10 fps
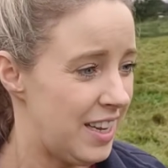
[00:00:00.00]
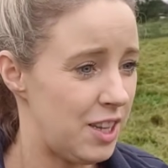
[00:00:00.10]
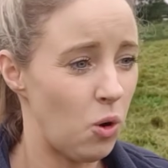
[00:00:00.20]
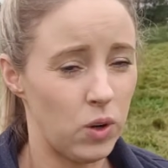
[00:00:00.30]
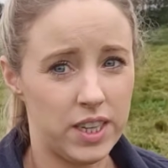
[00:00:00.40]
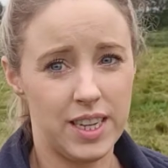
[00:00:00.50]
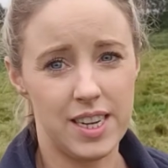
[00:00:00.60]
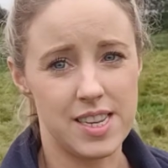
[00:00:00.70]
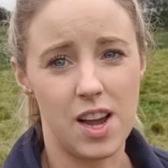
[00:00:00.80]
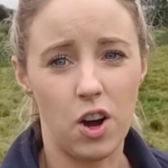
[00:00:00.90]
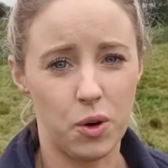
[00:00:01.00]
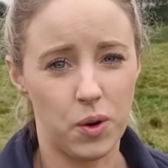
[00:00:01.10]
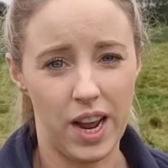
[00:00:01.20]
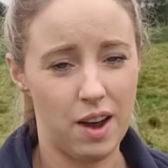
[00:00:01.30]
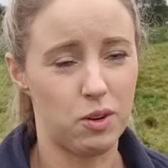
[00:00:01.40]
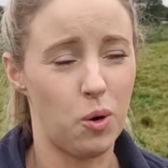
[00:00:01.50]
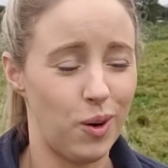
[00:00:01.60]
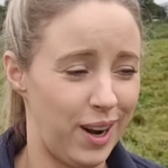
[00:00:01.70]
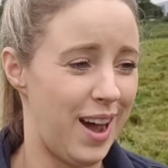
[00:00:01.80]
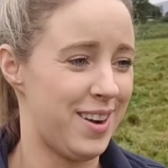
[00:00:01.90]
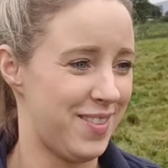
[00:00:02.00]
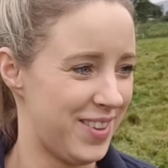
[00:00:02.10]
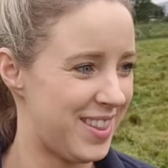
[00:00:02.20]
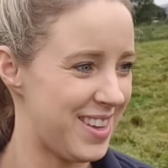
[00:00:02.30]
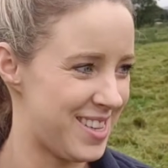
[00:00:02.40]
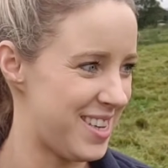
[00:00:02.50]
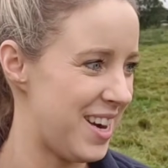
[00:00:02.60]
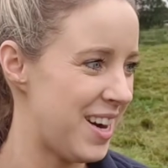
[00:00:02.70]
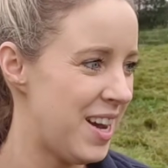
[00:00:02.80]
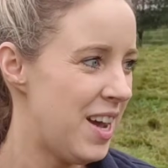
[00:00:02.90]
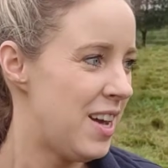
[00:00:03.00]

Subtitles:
The only thing is I don't have a whole lot of it this year,